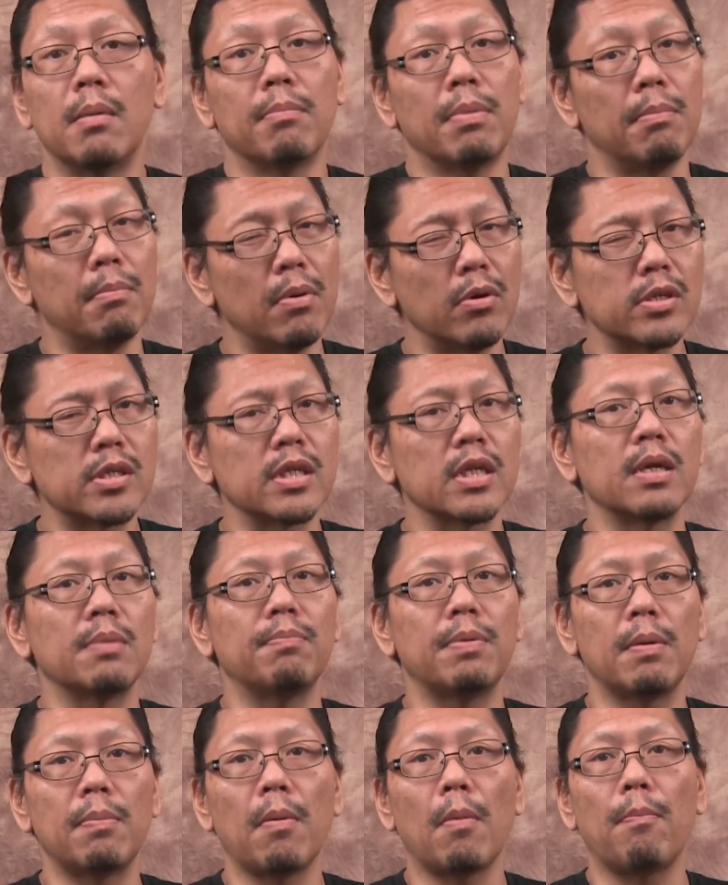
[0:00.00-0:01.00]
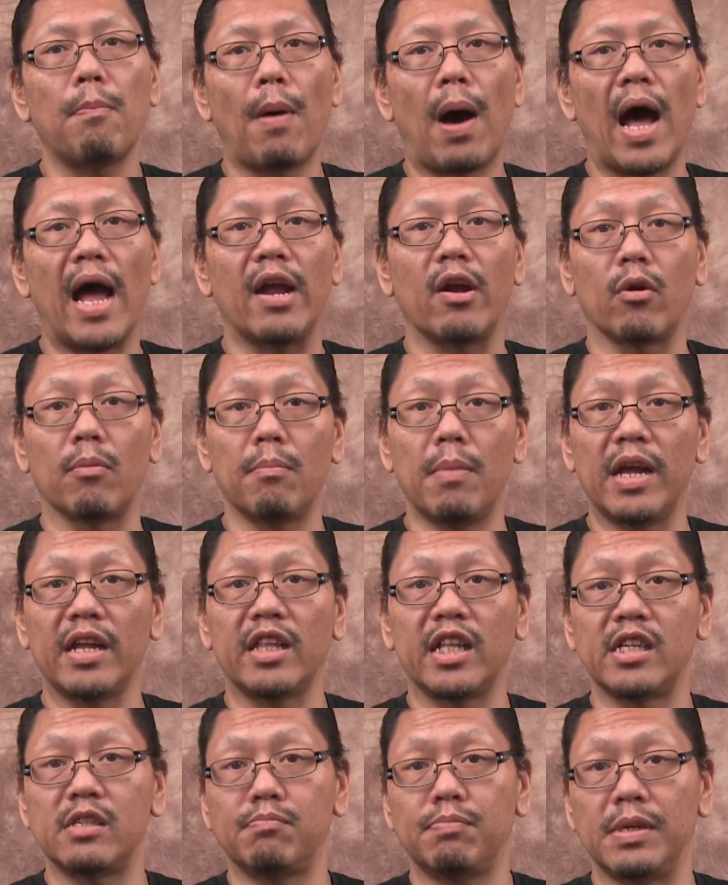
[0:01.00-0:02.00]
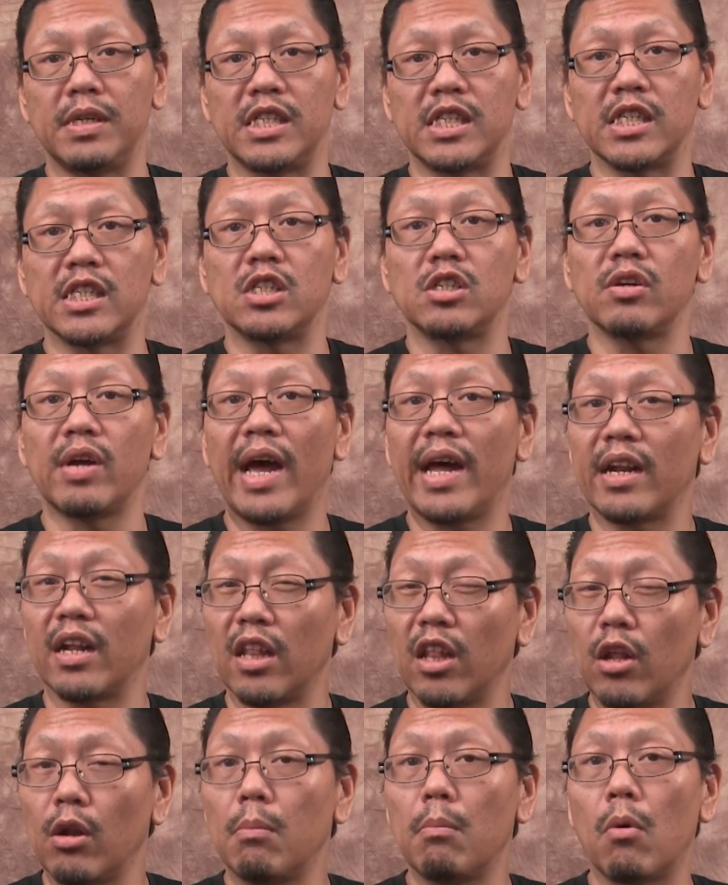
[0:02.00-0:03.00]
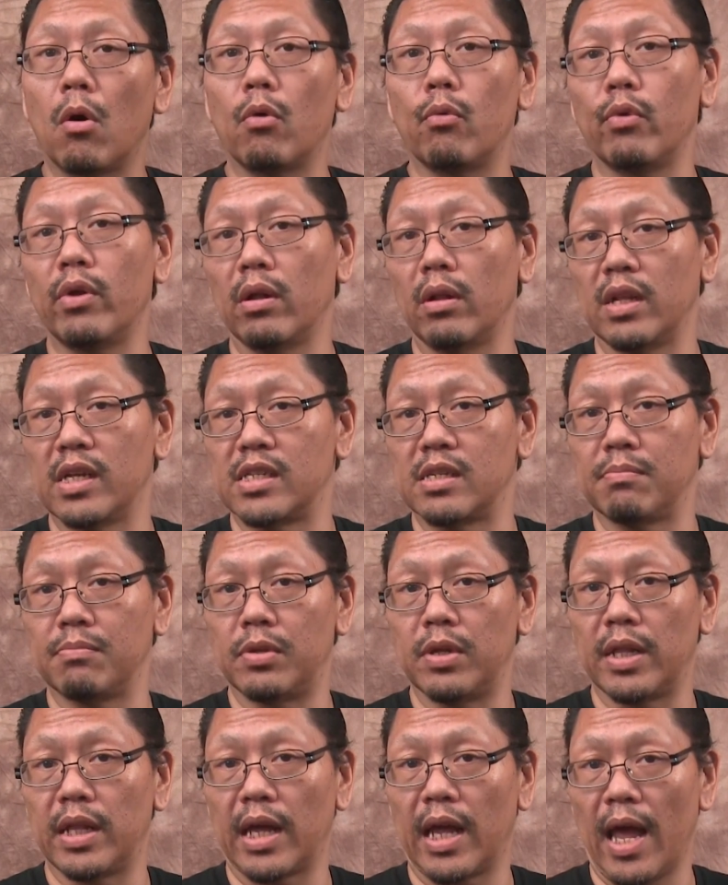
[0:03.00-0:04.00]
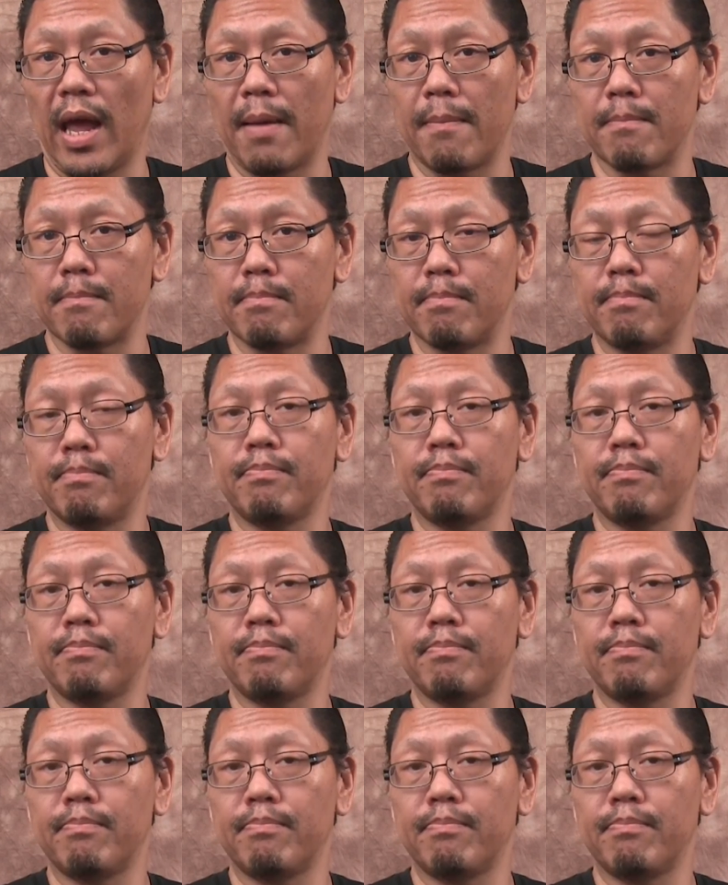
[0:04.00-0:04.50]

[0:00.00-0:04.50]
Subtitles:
but mostly people buy or make these pieces to add a little more realism to the game.